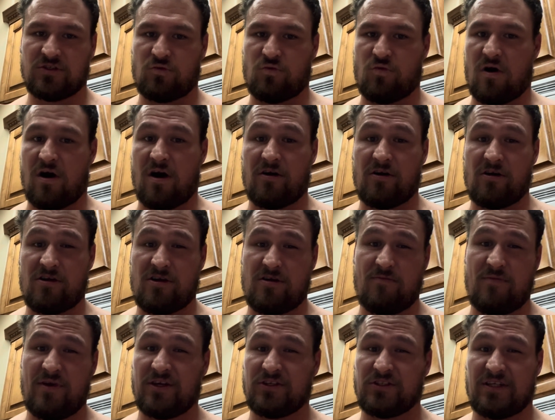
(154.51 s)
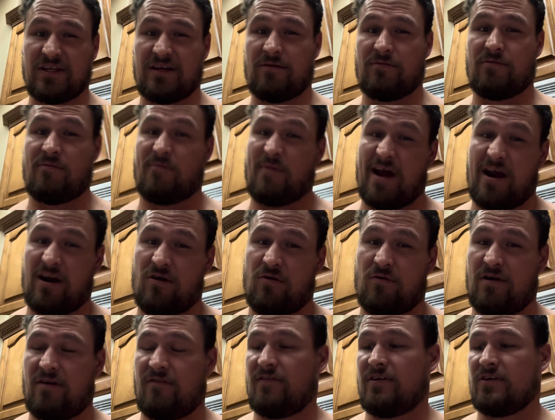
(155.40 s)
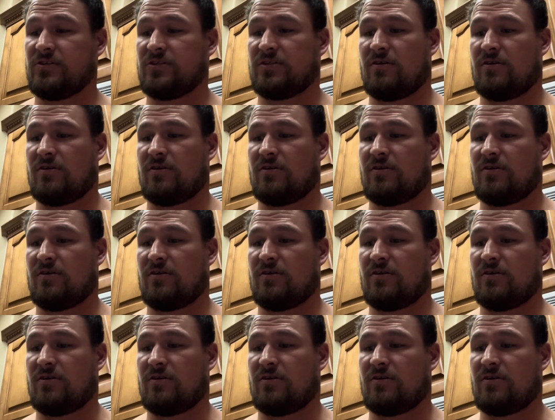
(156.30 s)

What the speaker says: of water, you mix it up and microwave it.